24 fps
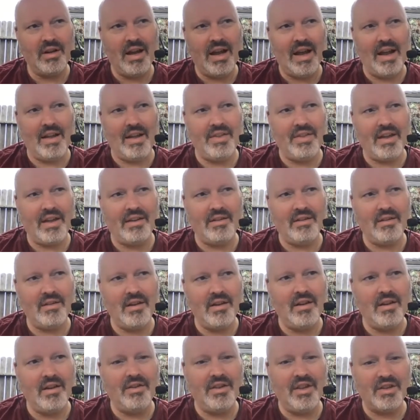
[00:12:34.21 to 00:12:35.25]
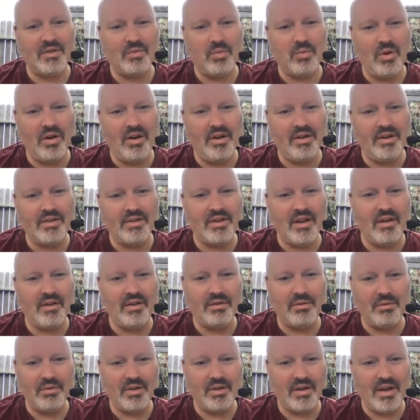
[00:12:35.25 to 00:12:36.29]
and then this word is going
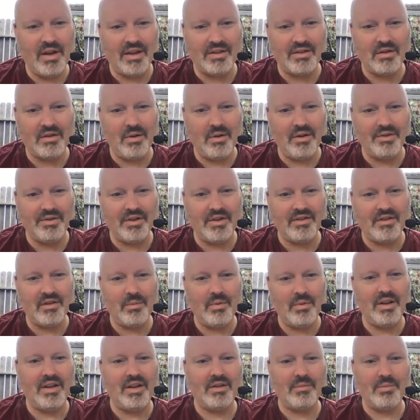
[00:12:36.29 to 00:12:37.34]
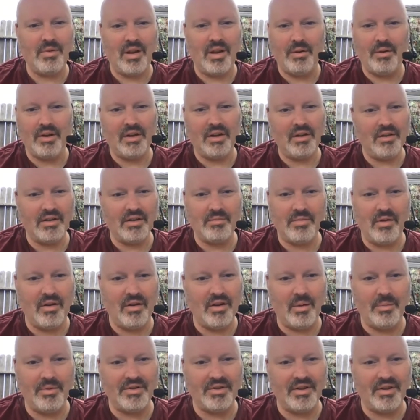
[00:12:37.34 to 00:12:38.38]
through the SQL system and it's blowing it's blowing
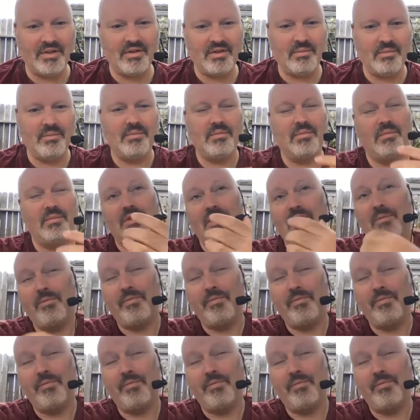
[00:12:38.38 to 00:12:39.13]
up the system. So.